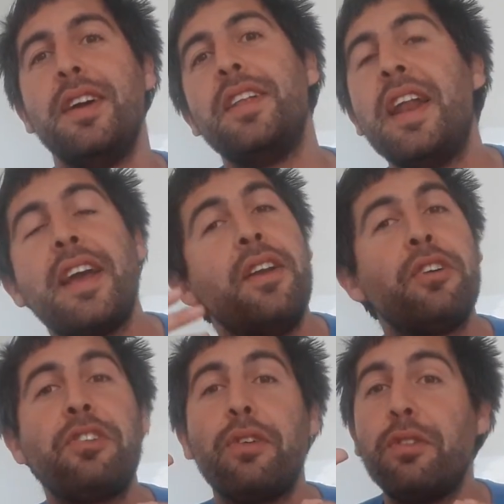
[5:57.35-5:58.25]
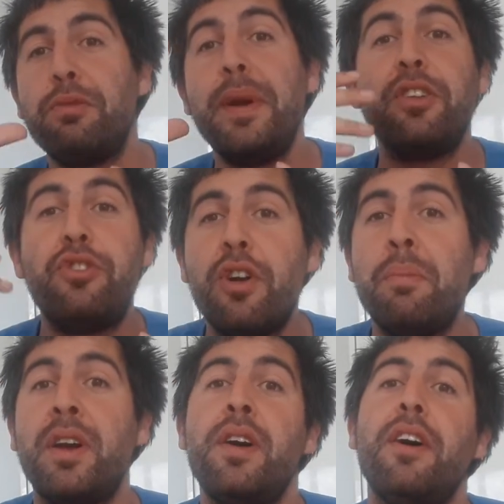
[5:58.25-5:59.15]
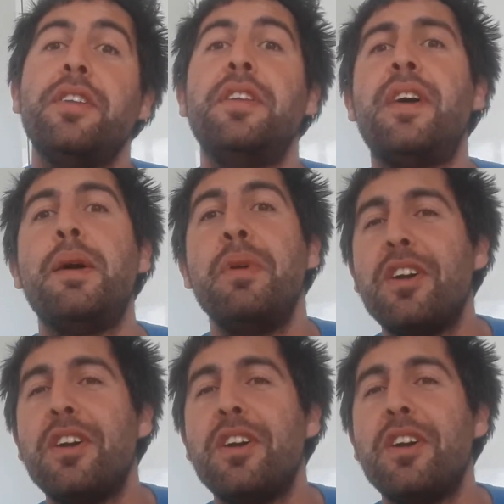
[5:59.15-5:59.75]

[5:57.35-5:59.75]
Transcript: Then I can also speak German all the time,